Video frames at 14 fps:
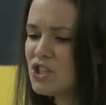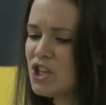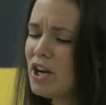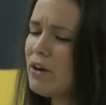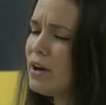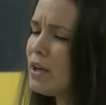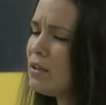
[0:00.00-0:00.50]

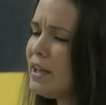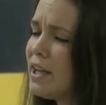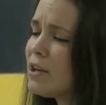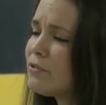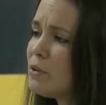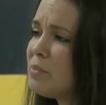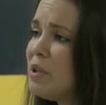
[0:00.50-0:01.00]
sharing a
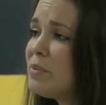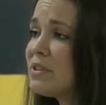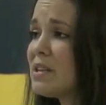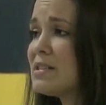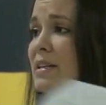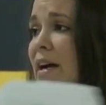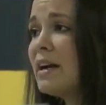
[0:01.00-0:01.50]
link for people
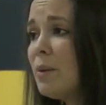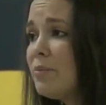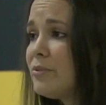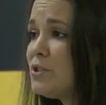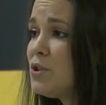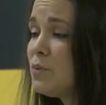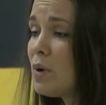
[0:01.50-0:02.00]
to sign
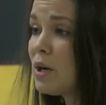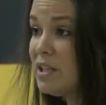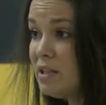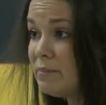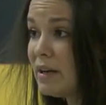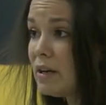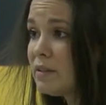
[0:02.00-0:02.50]
up to our
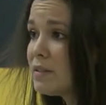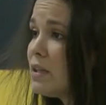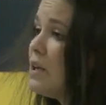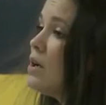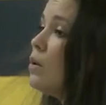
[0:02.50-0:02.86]
emails.